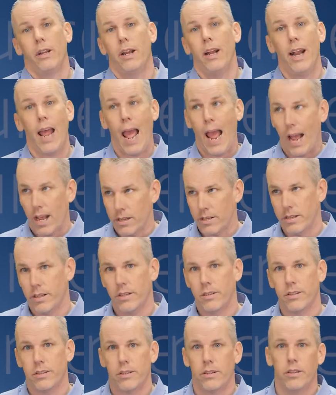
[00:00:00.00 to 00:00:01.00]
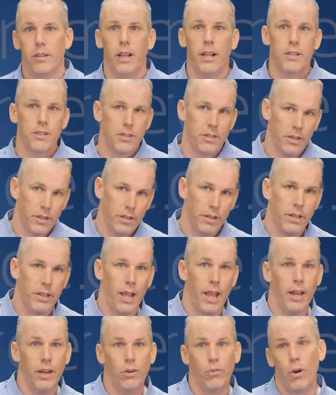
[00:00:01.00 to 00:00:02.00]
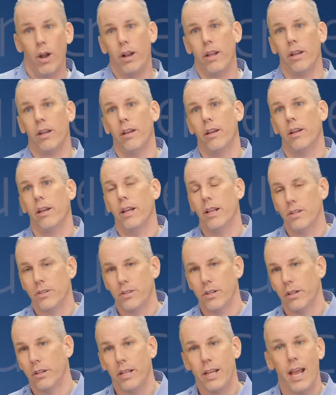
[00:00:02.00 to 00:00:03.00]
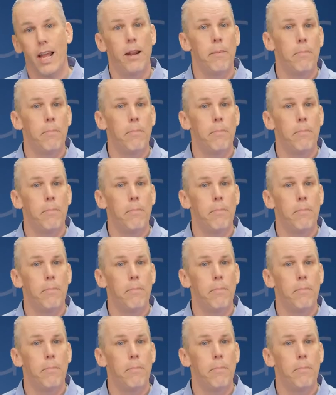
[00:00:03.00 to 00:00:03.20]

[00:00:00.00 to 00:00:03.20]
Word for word: and assets instantly, and credit instantly, and